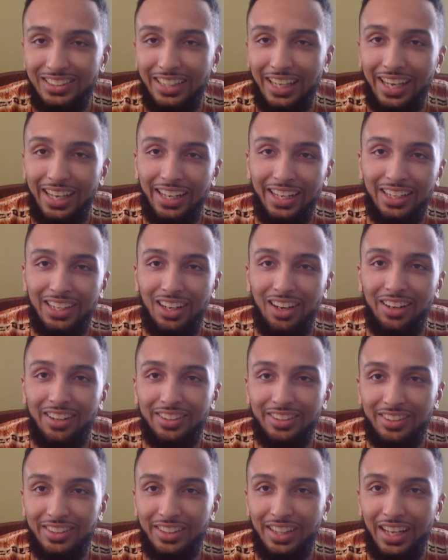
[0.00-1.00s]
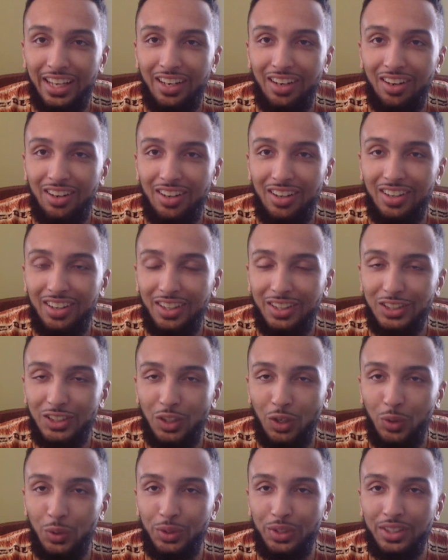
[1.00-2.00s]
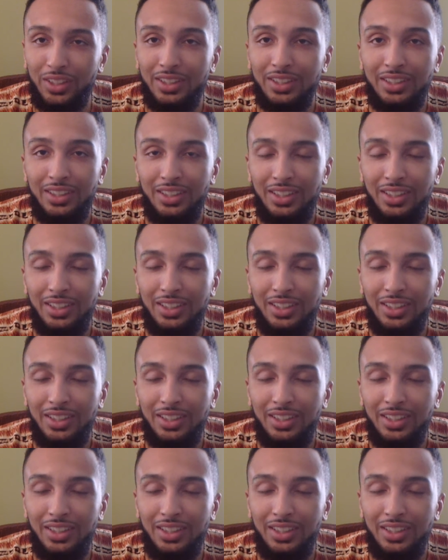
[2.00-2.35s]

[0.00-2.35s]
head under that shoulder